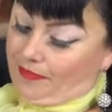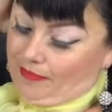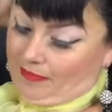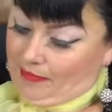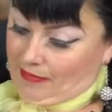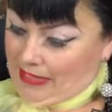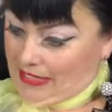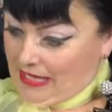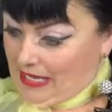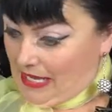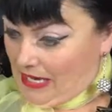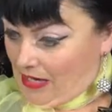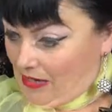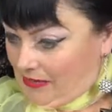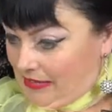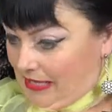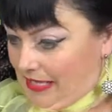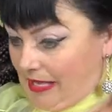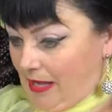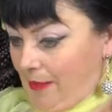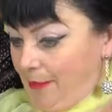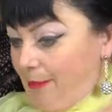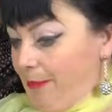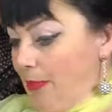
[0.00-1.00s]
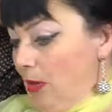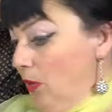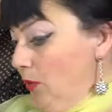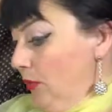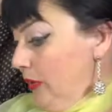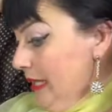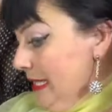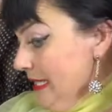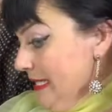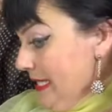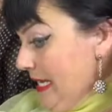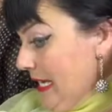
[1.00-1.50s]
my hair like a
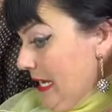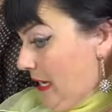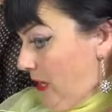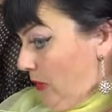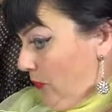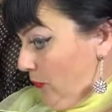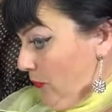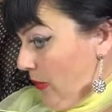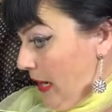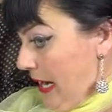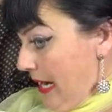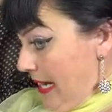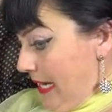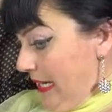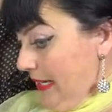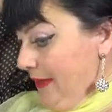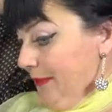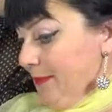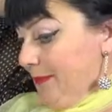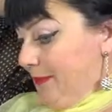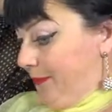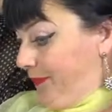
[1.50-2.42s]
ponytail, right?